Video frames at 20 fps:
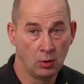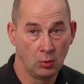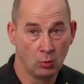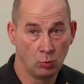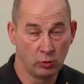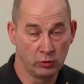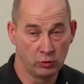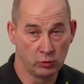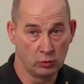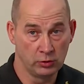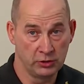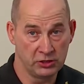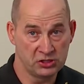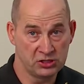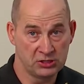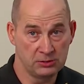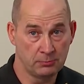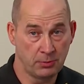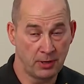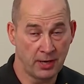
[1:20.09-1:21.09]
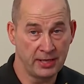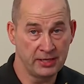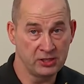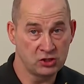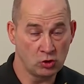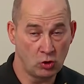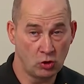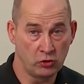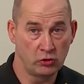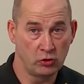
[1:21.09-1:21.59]
With all this in place
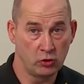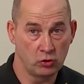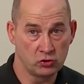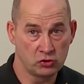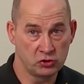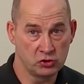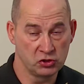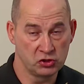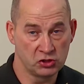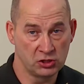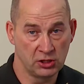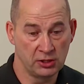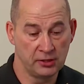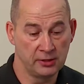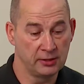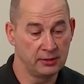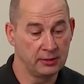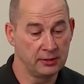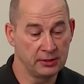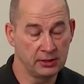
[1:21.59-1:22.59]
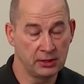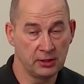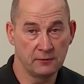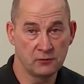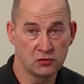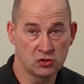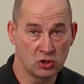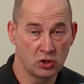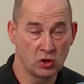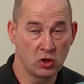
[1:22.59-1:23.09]
on an oxygen cylinder, it
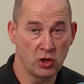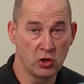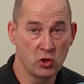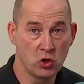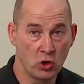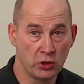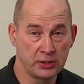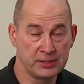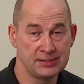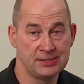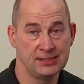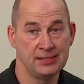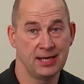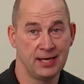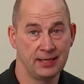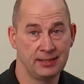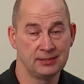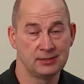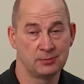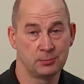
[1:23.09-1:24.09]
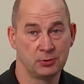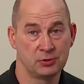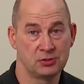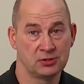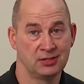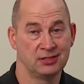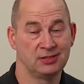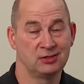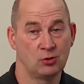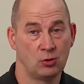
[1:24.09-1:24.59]
gives a
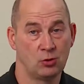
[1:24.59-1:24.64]
98%